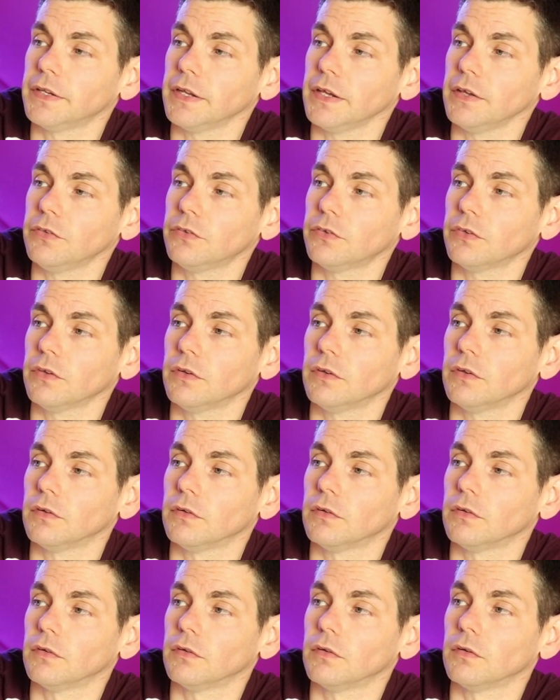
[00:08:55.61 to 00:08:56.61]
decent
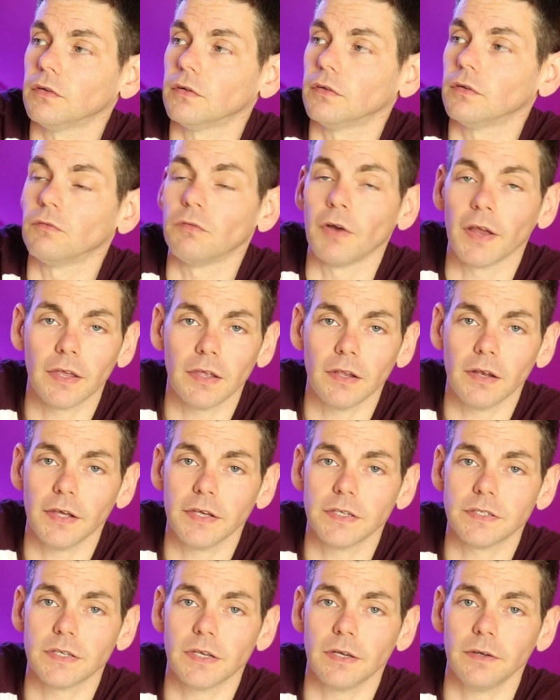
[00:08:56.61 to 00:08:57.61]

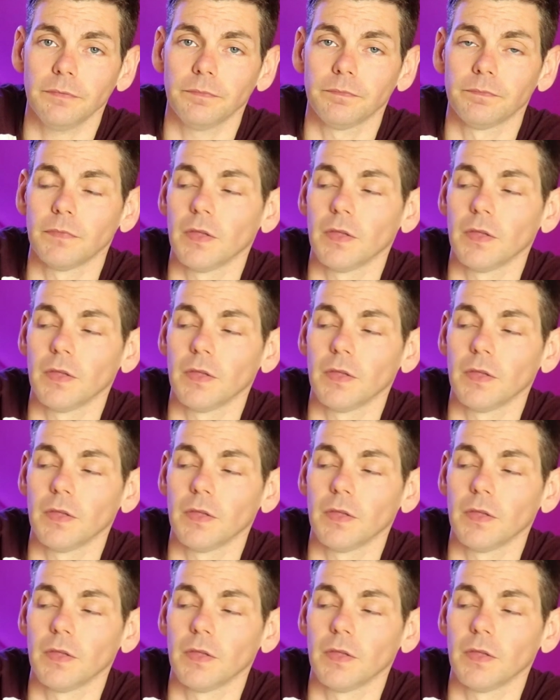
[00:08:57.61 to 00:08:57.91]
regulator.